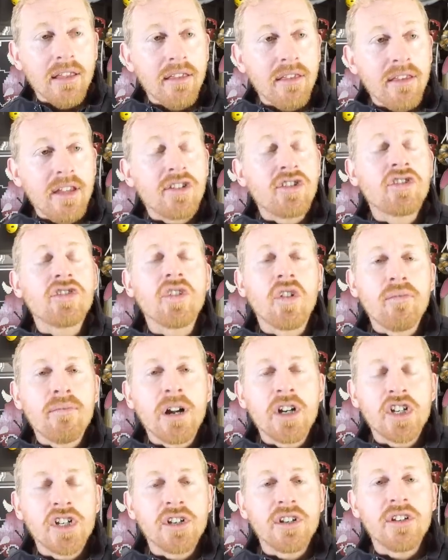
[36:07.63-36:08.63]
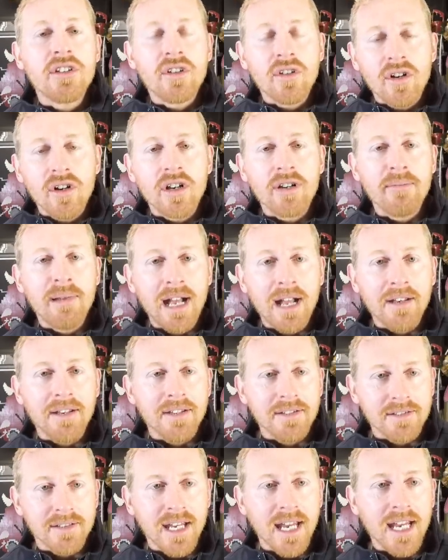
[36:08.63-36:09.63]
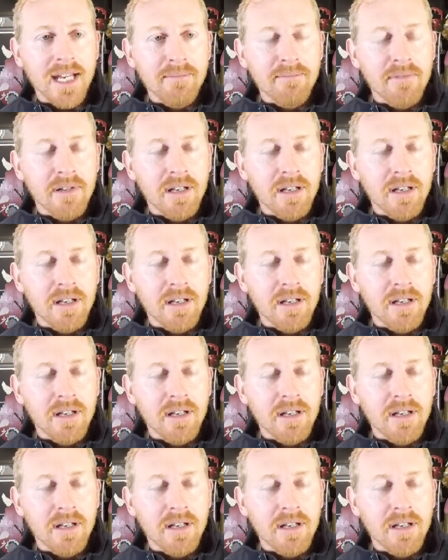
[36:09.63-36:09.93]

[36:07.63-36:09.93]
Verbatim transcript: There's so much to talk about in this game.